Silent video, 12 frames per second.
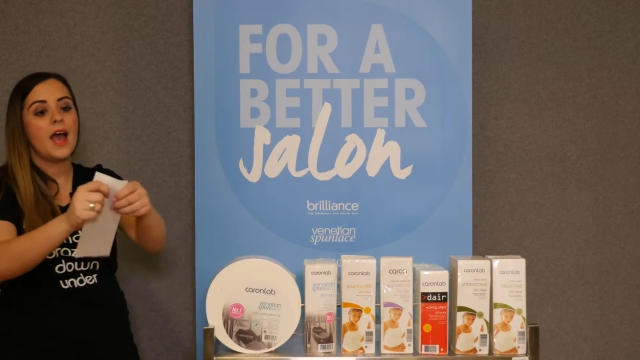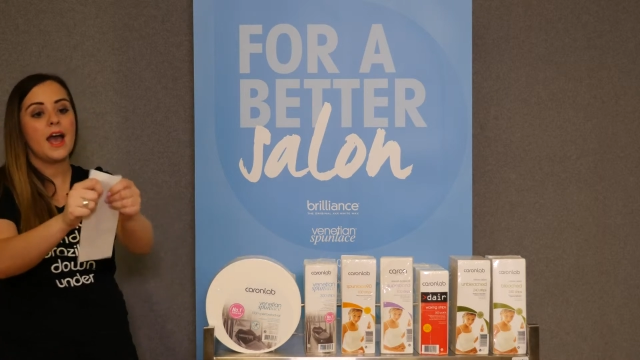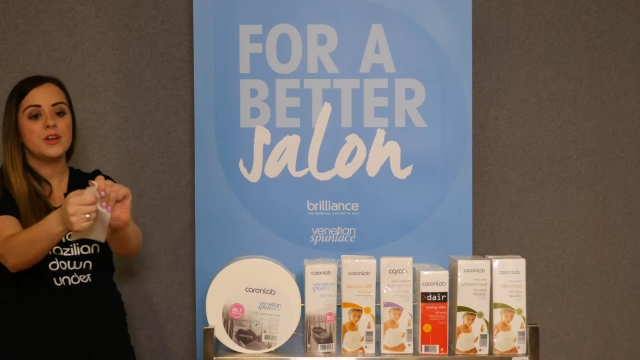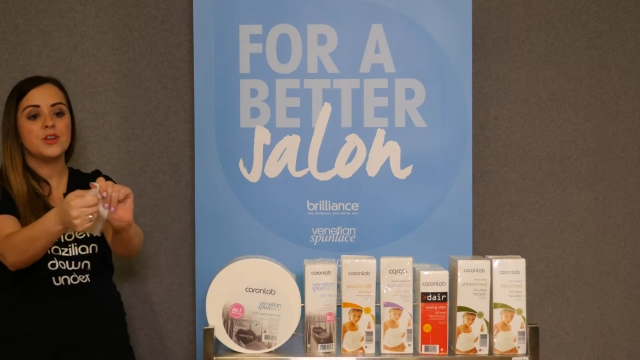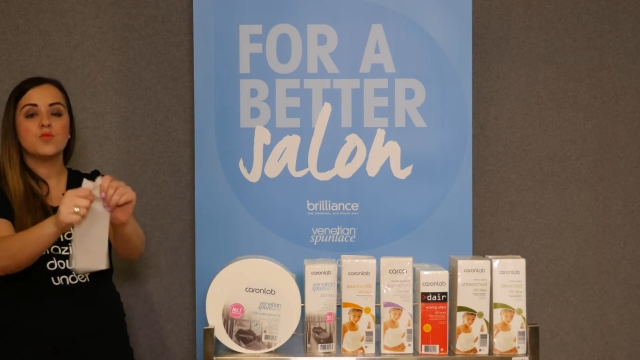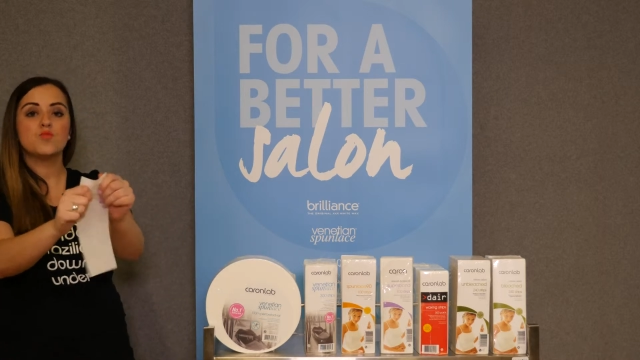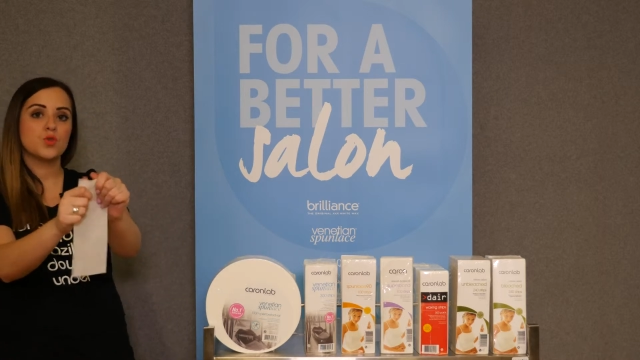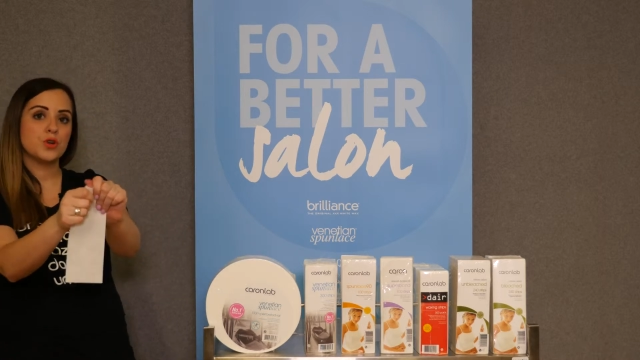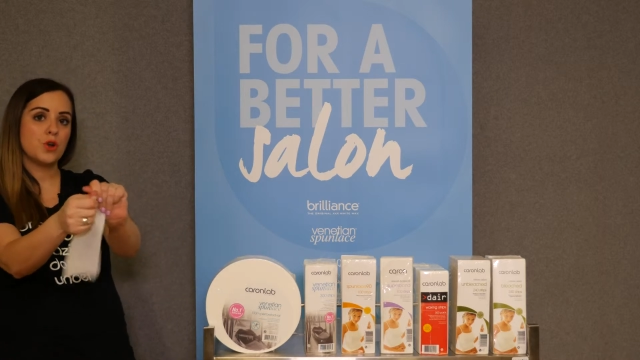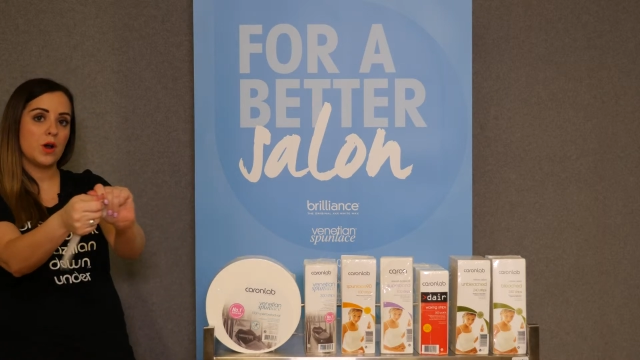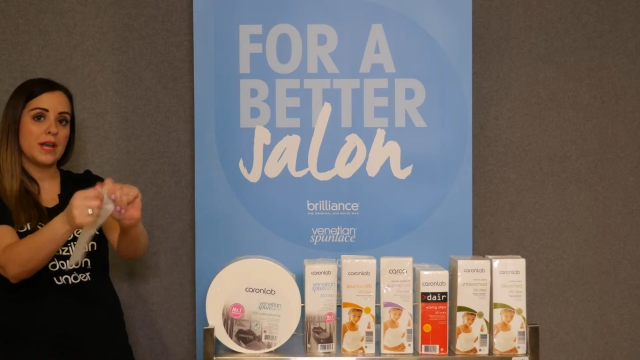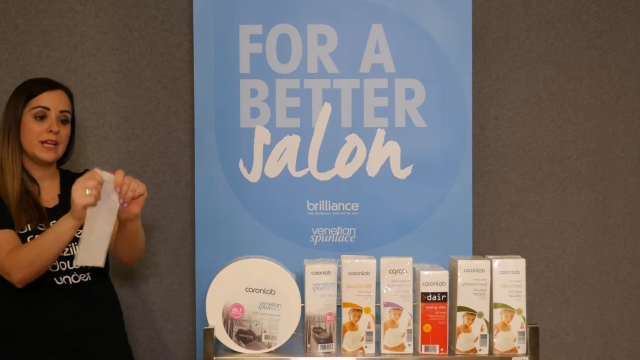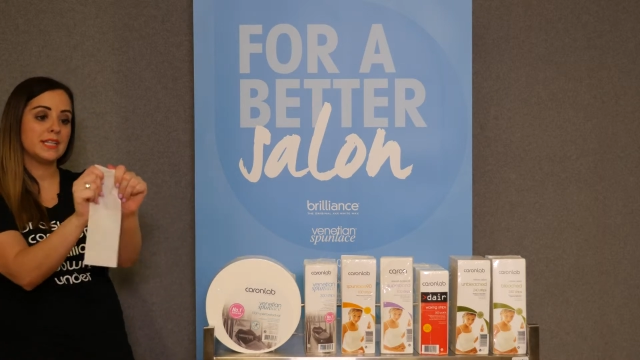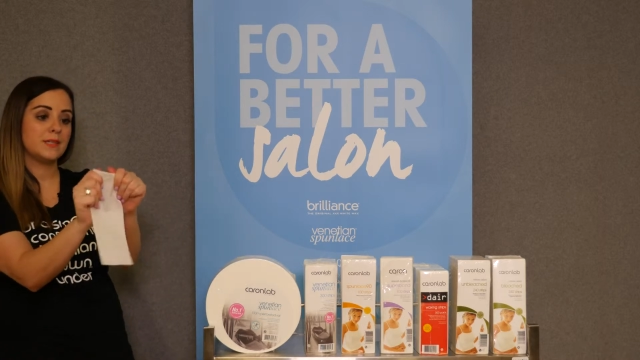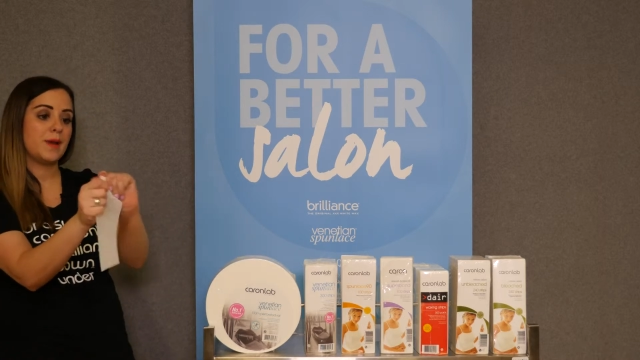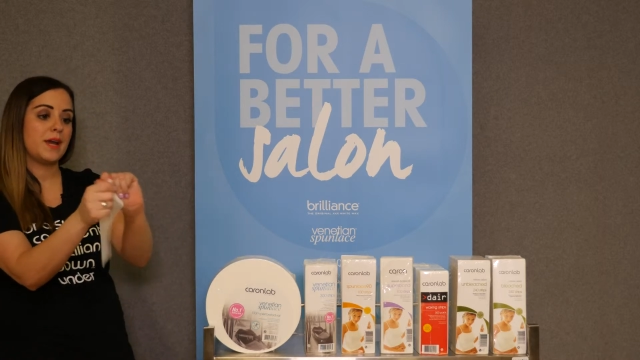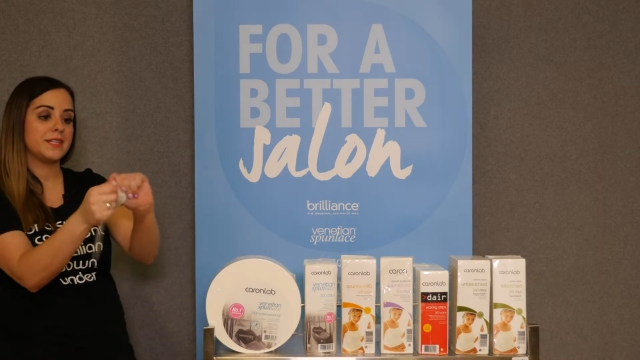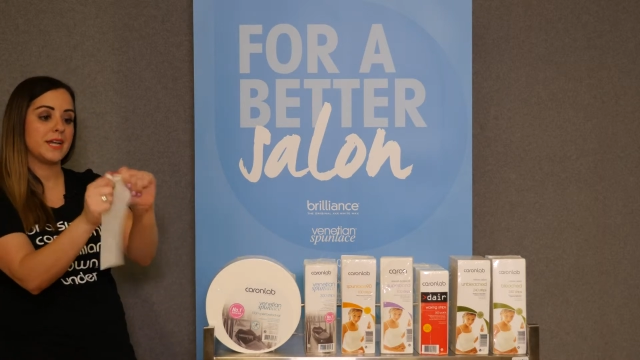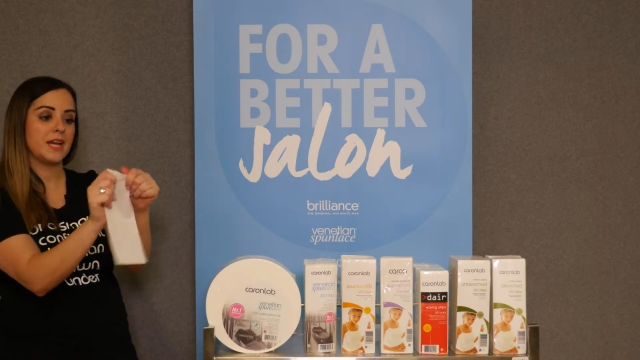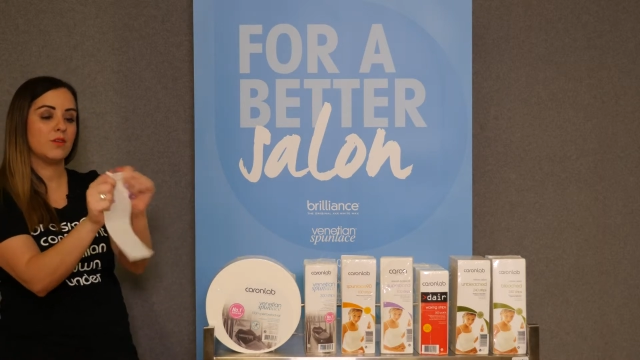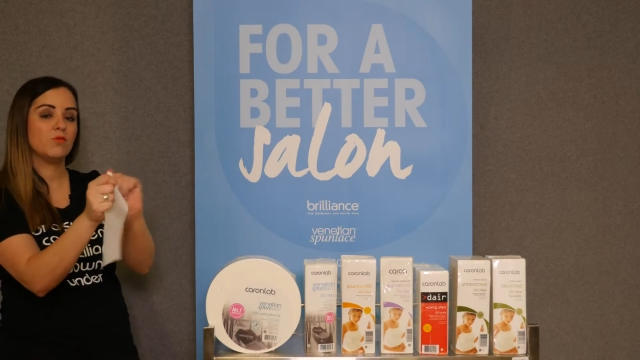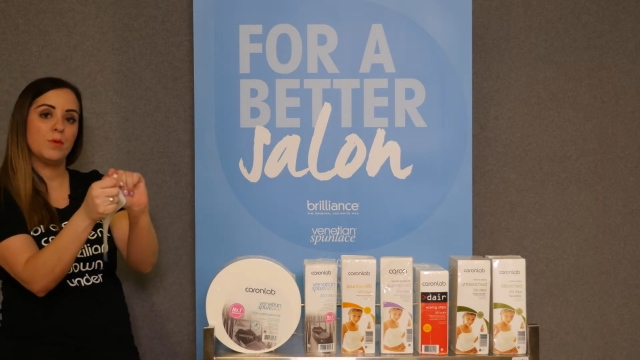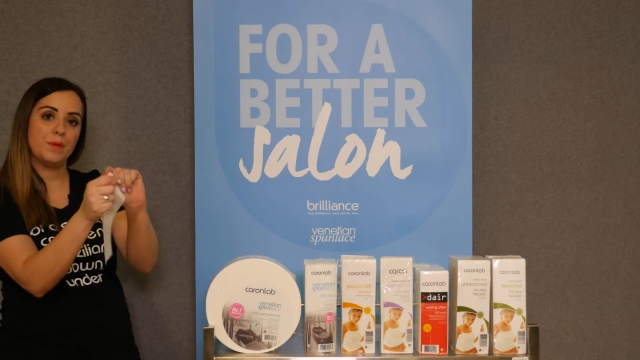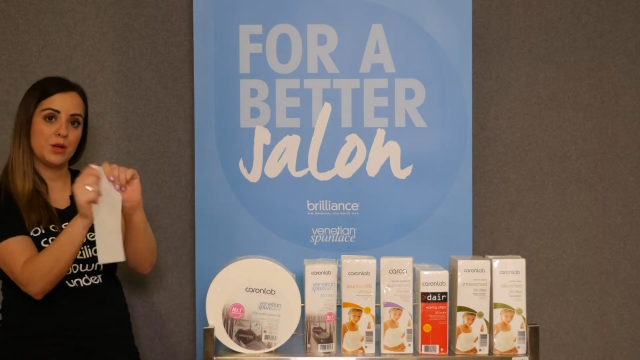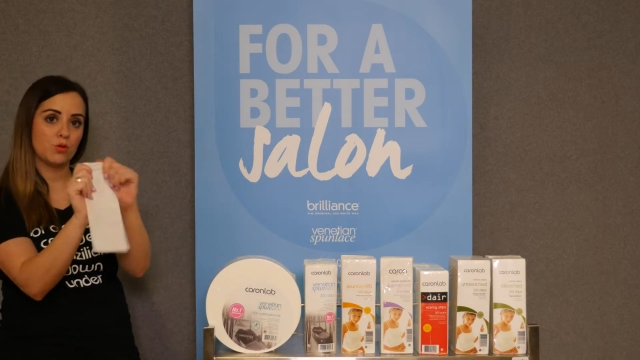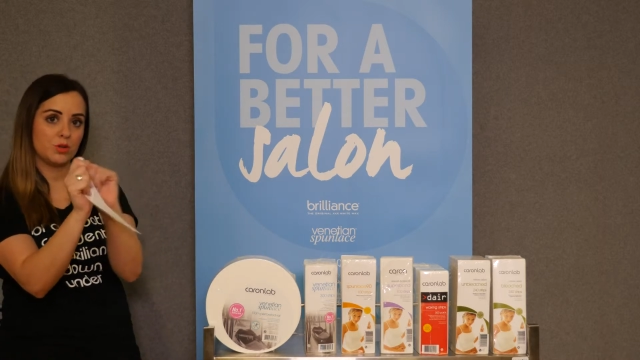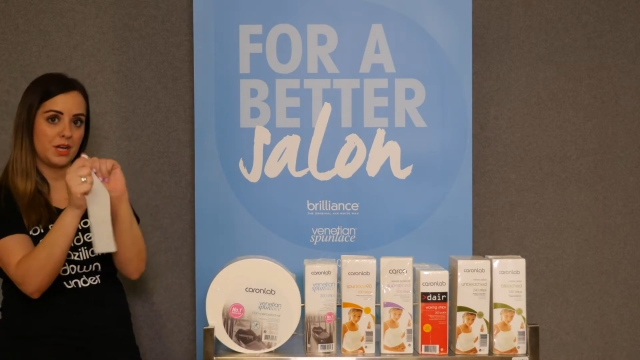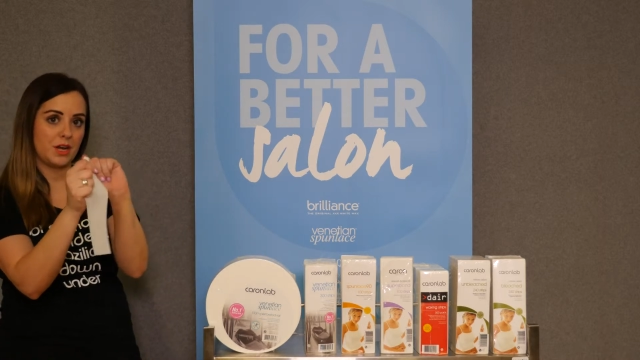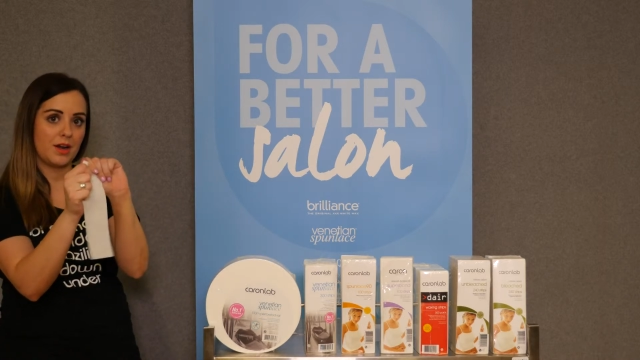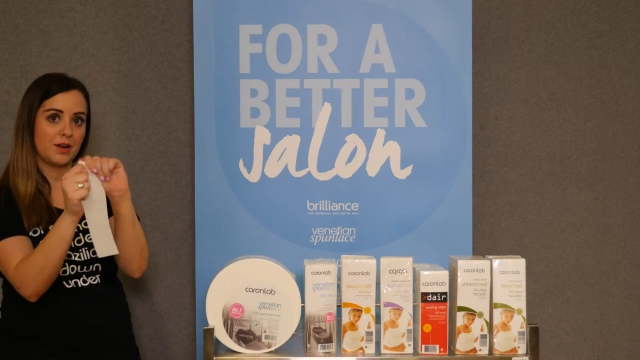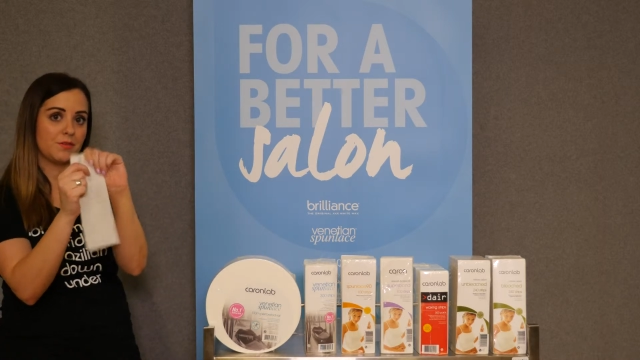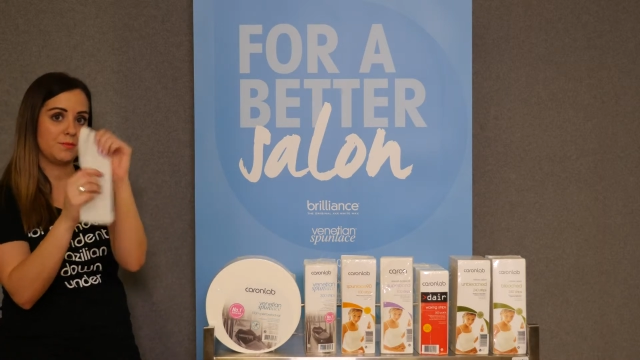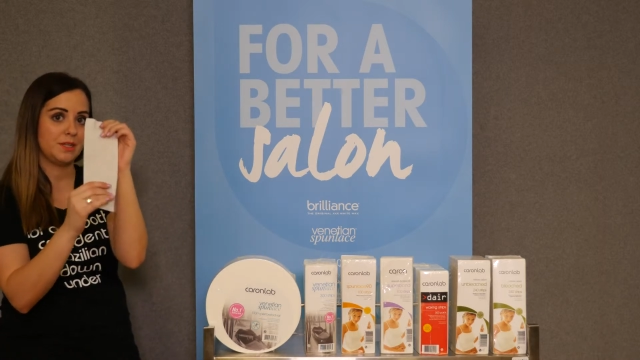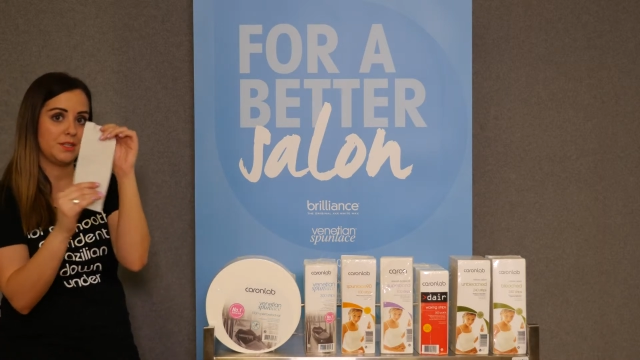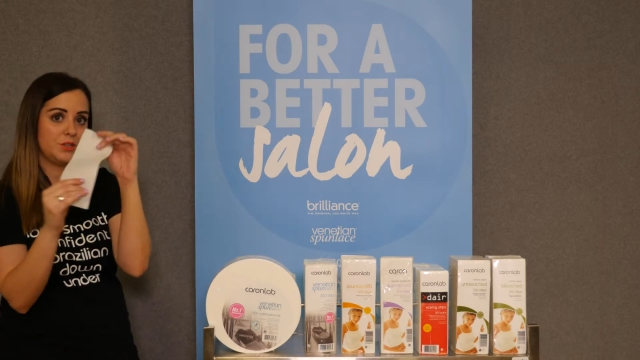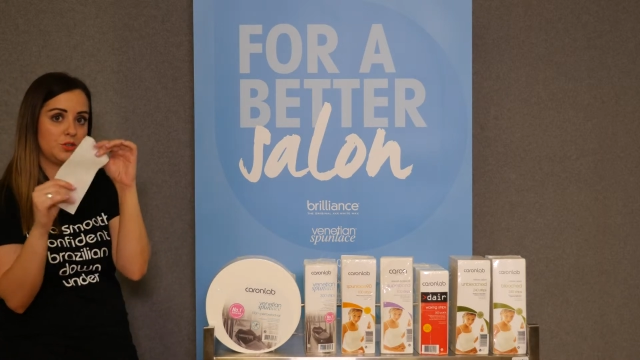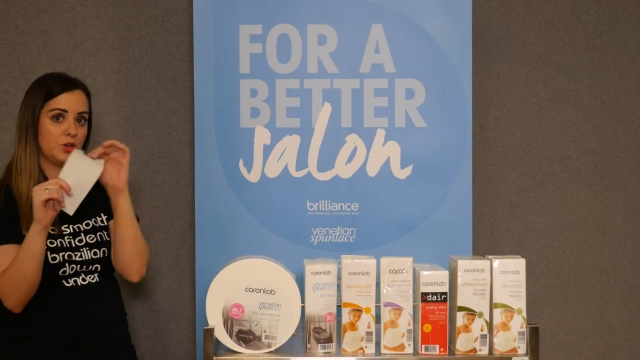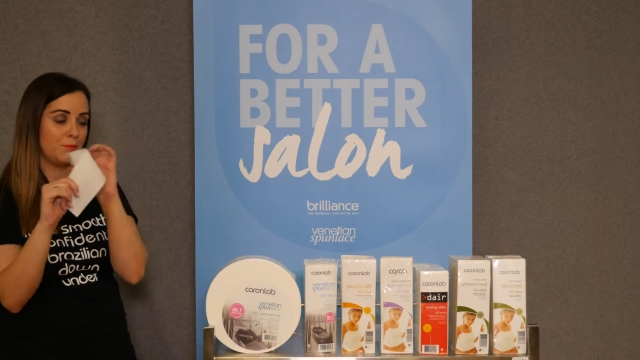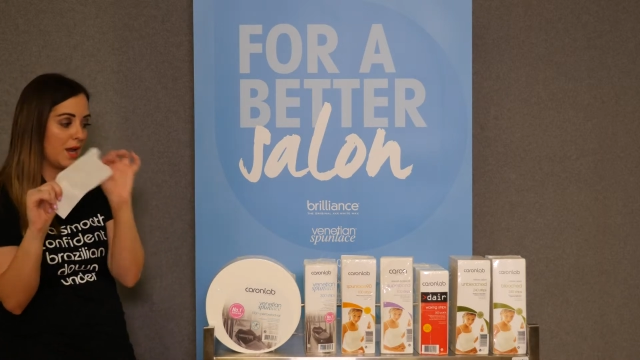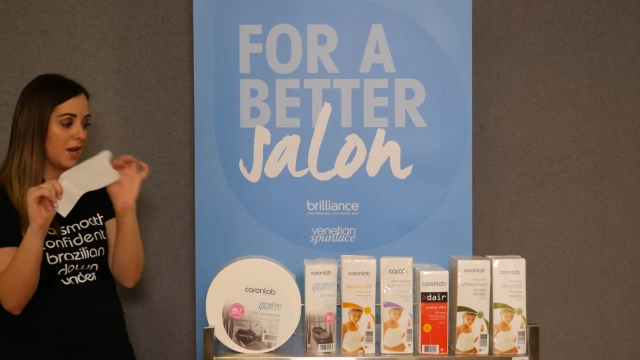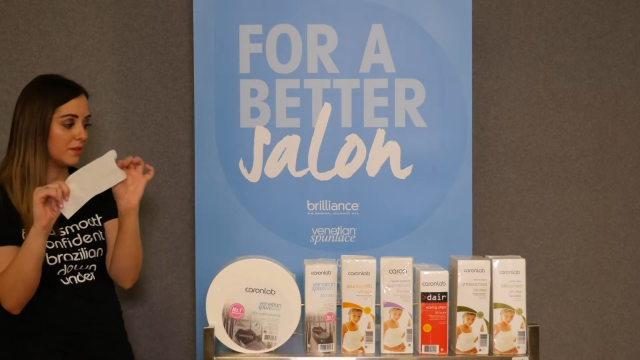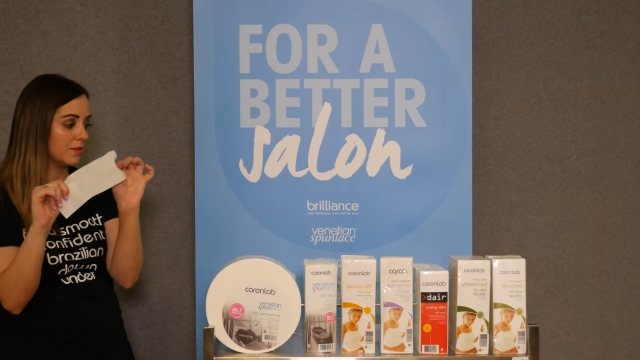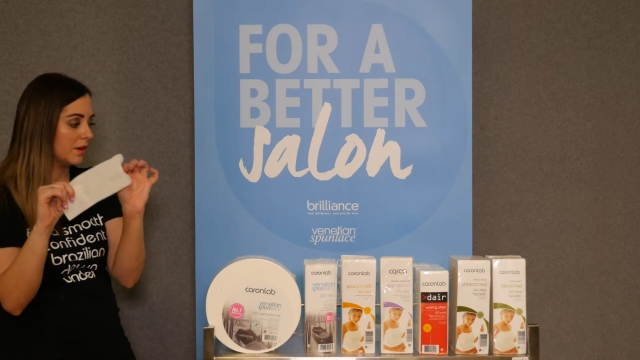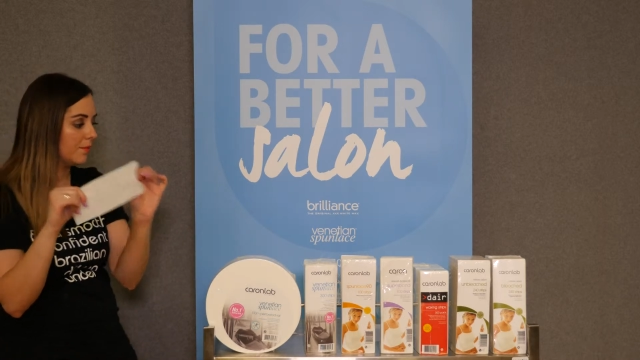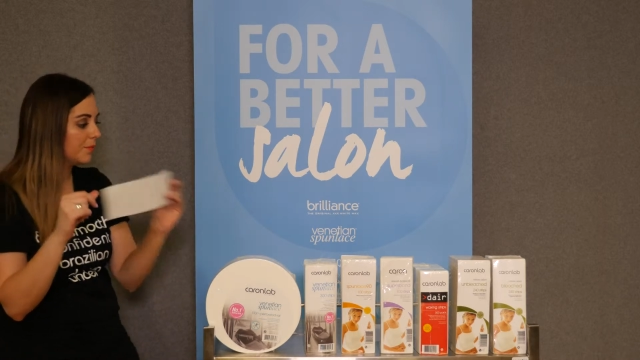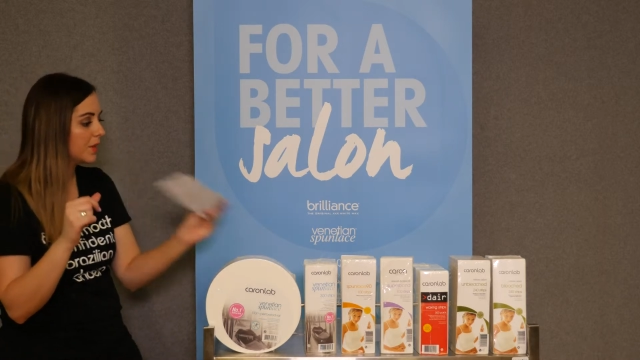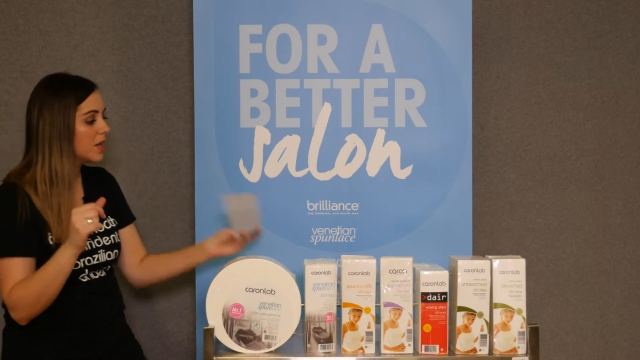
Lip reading: and you would not expect any ripping or tearing from this strip either.